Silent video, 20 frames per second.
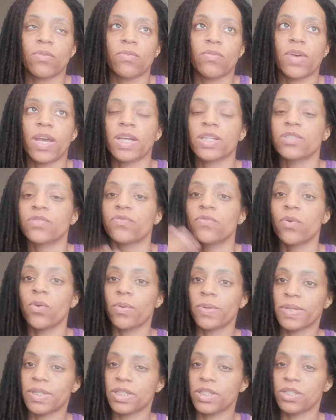fast
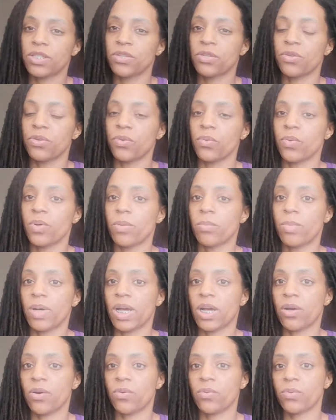forward to
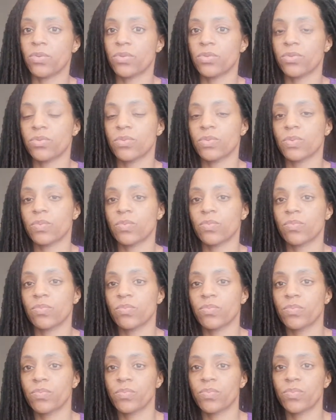about
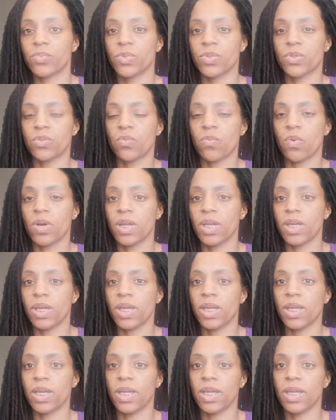
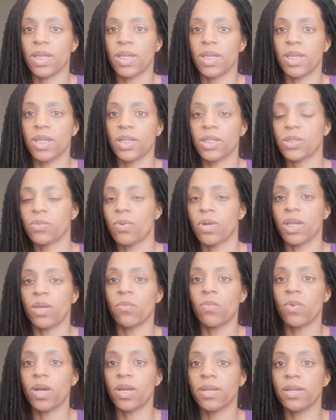
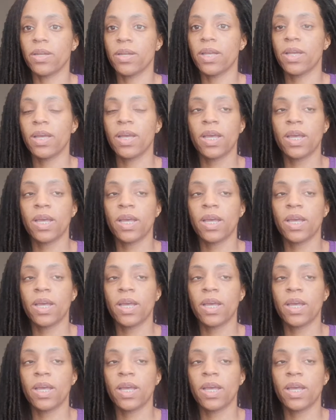2021.